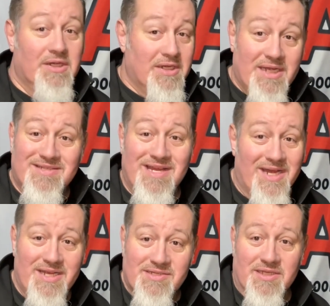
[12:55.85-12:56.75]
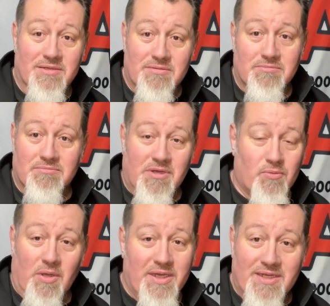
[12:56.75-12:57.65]
It's that easy. It
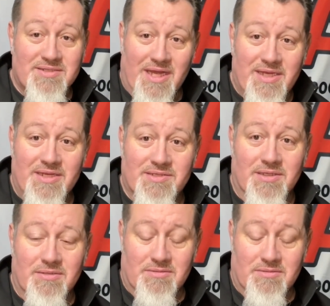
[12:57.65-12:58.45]
really is that easy.